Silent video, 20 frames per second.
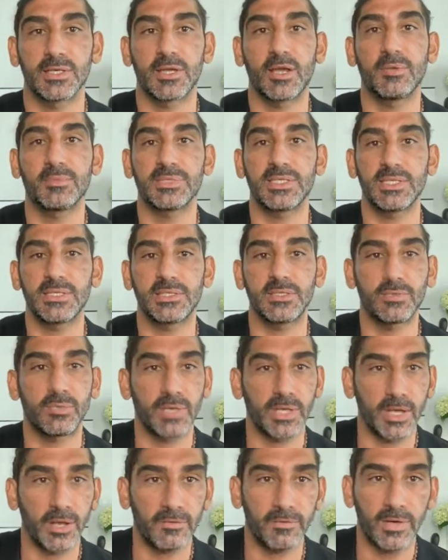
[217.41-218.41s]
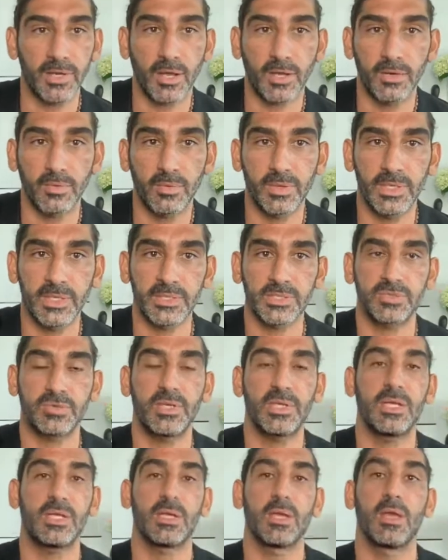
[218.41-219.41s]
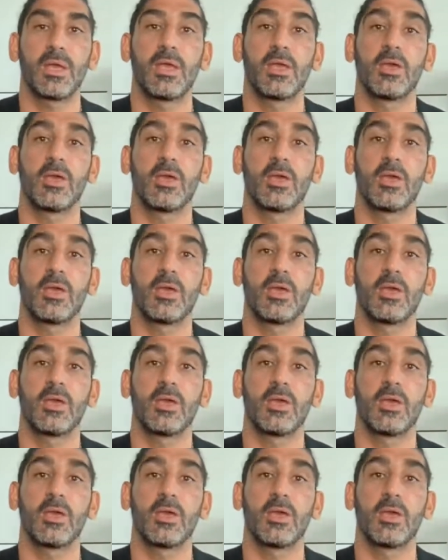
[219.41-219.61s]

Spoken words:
comes into recovery on a winning streak.